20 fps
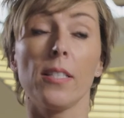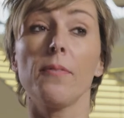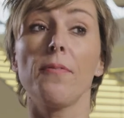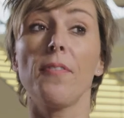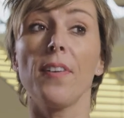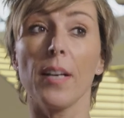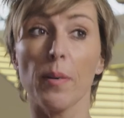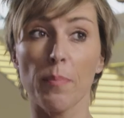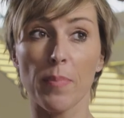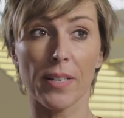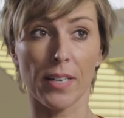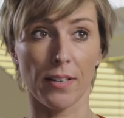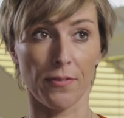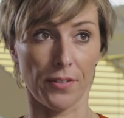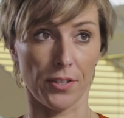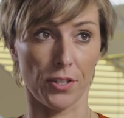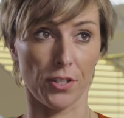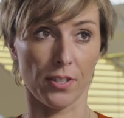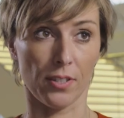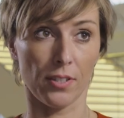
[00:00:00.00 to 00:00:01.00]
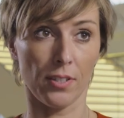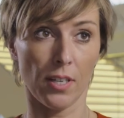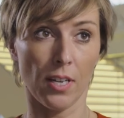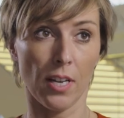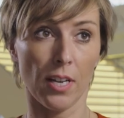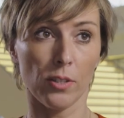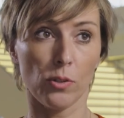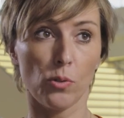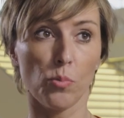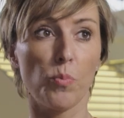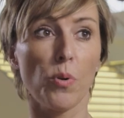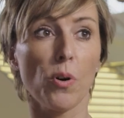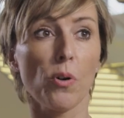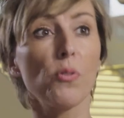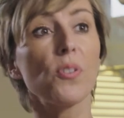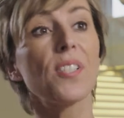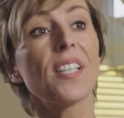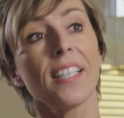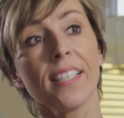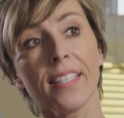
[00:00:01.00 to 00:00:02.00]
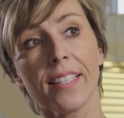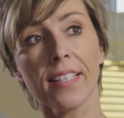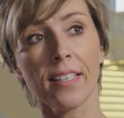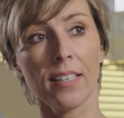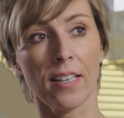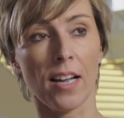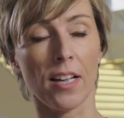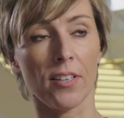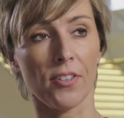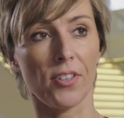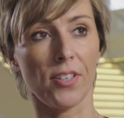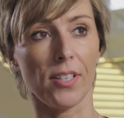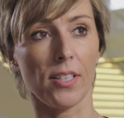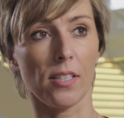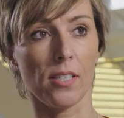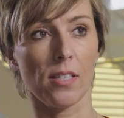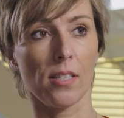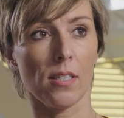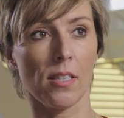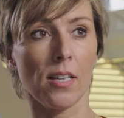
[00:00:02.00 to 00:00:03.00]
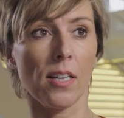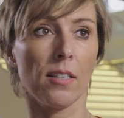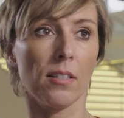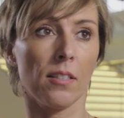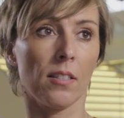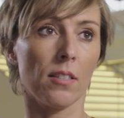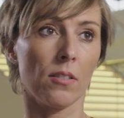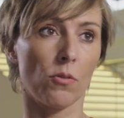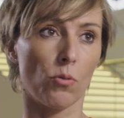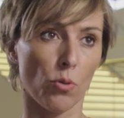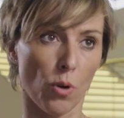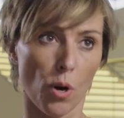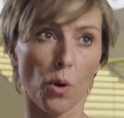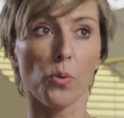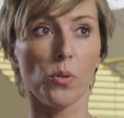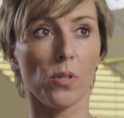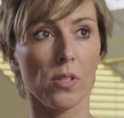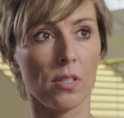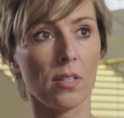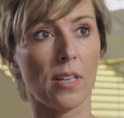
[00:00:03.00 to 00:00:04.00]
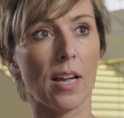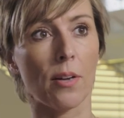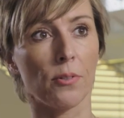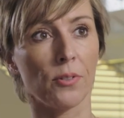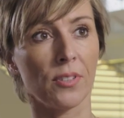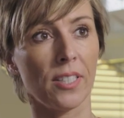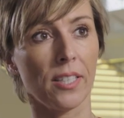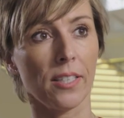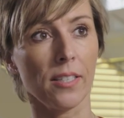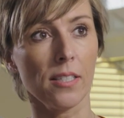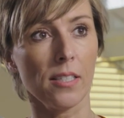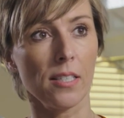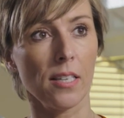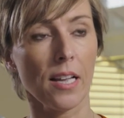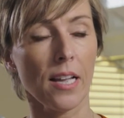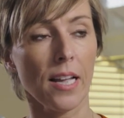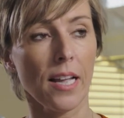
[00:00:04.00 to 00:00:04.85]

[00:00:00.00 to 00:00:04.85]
is very beneficial to both sending countries than to host countries.